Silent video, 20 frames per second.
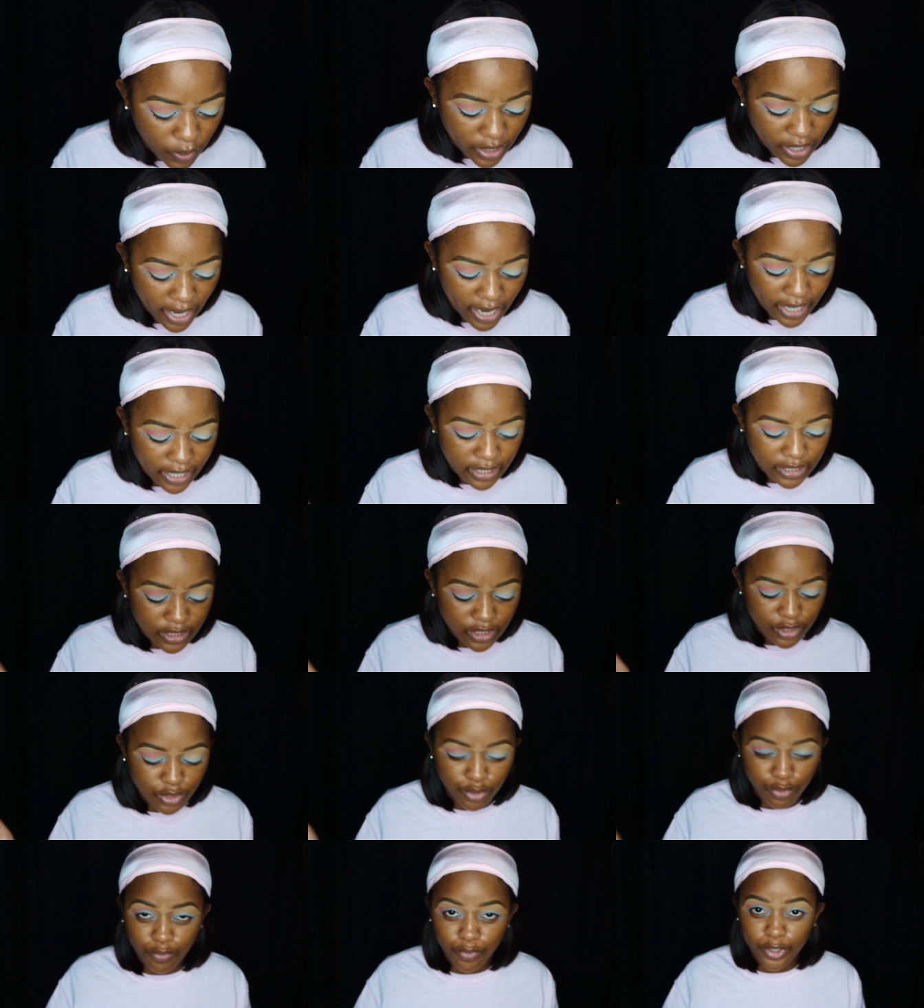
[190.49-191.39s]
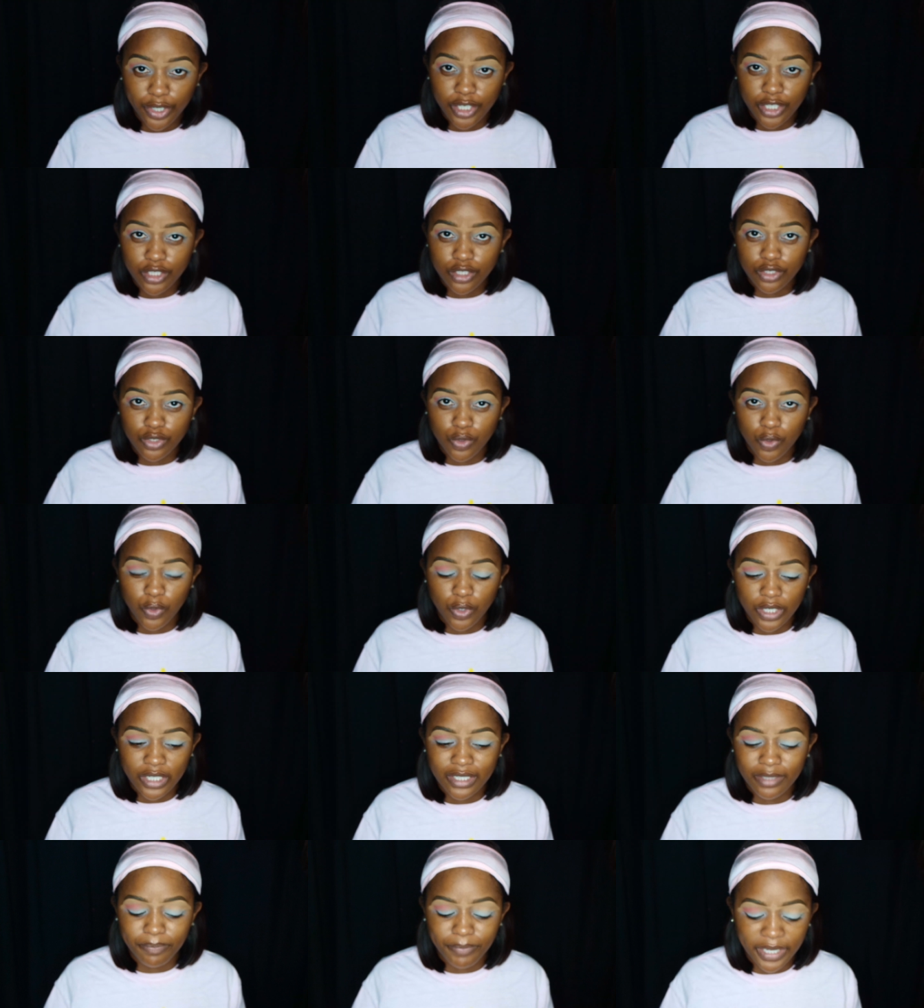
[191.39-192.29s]
one has no friends,
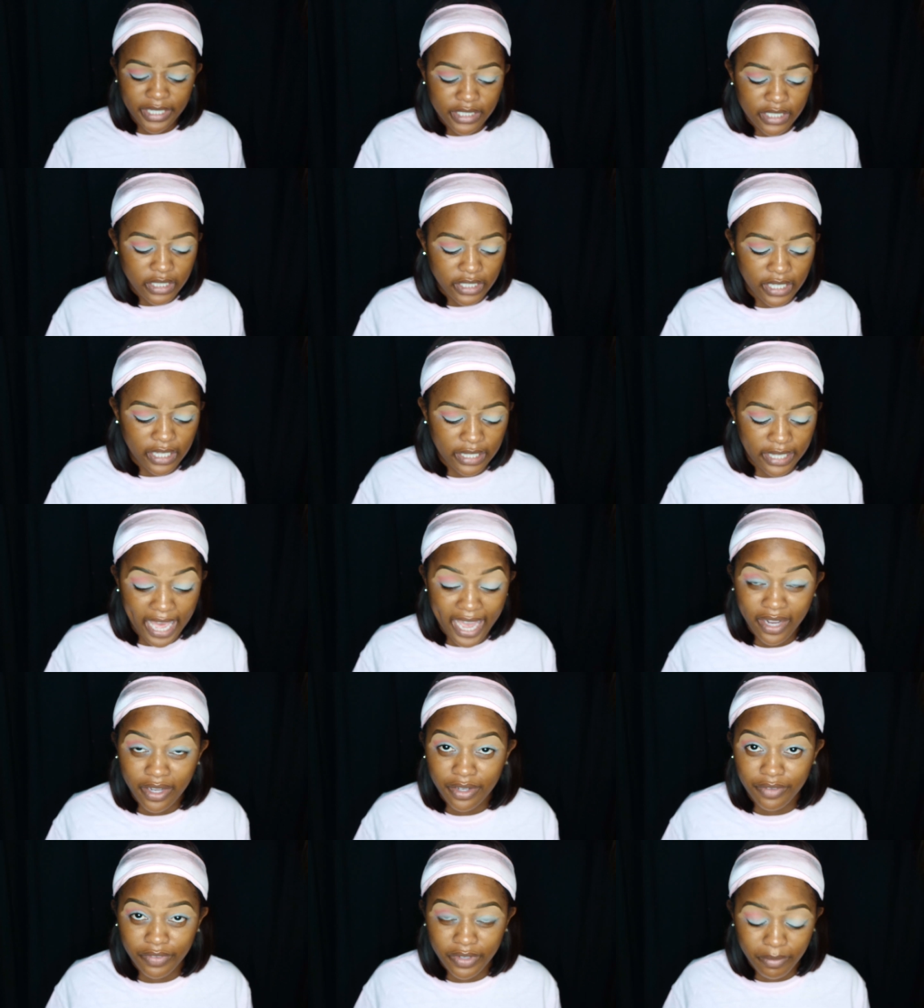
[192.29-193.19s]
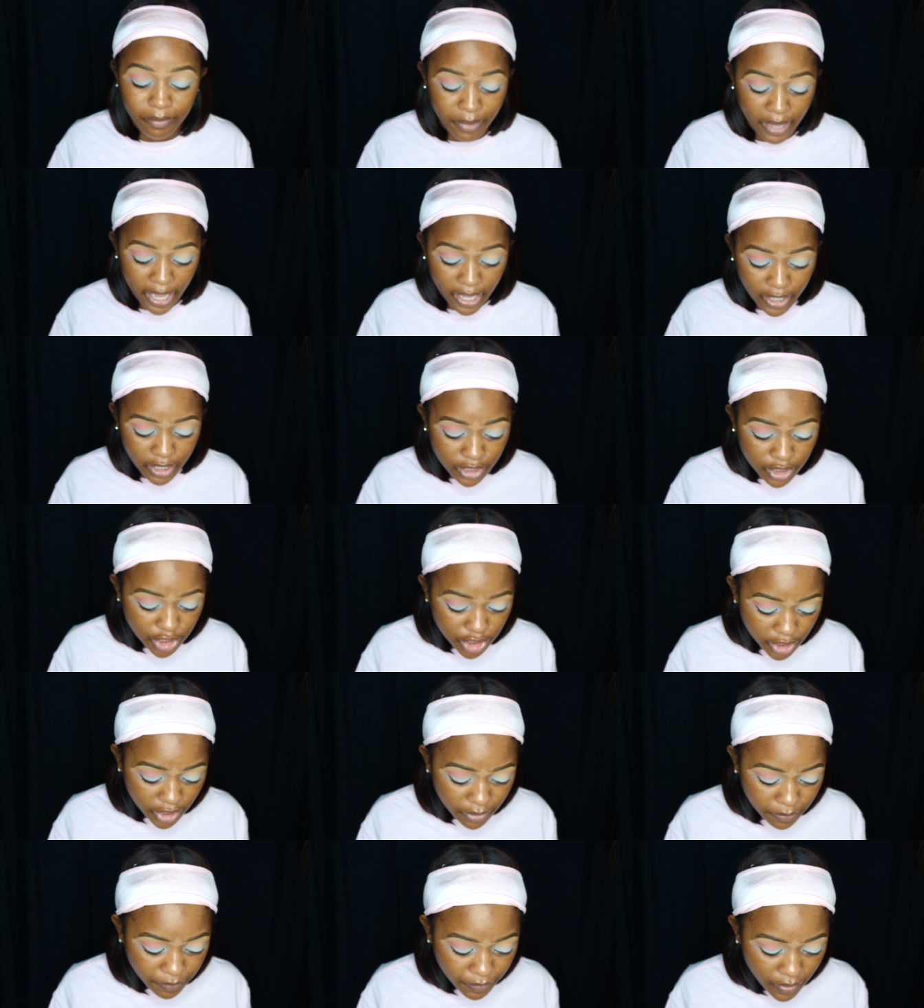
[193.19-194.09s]
or basically a lack of
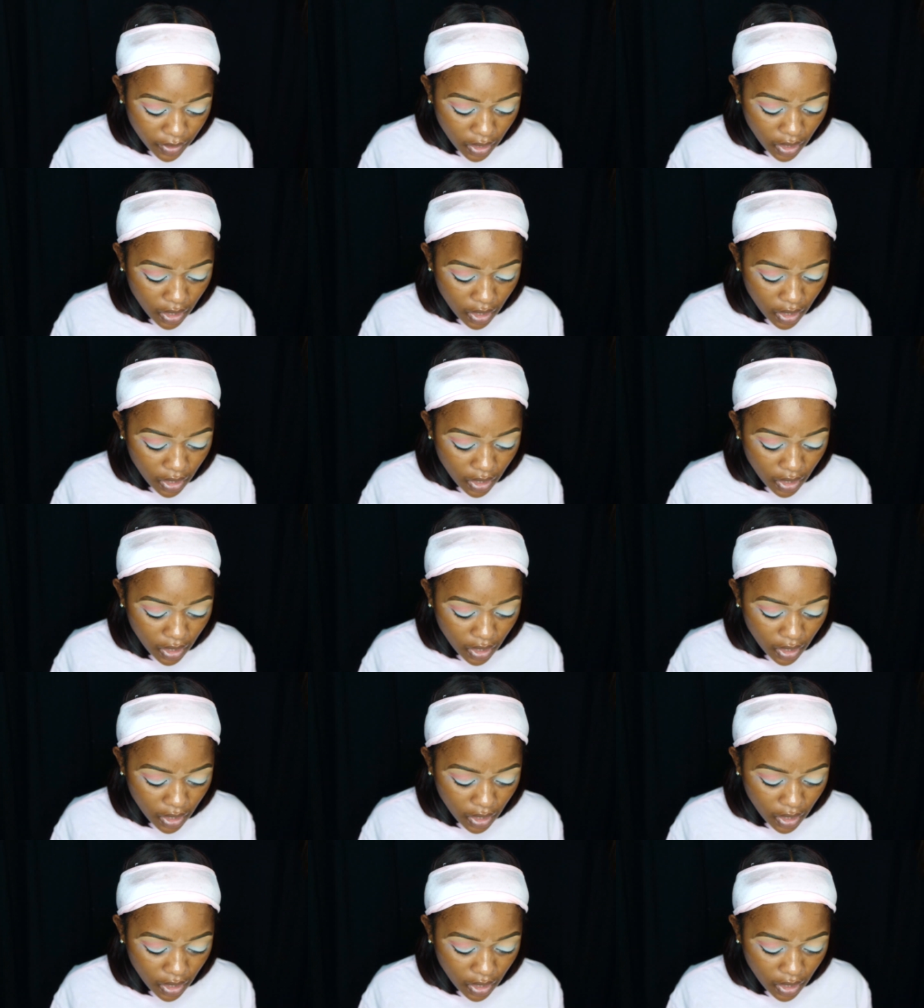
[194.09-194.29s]
companionship.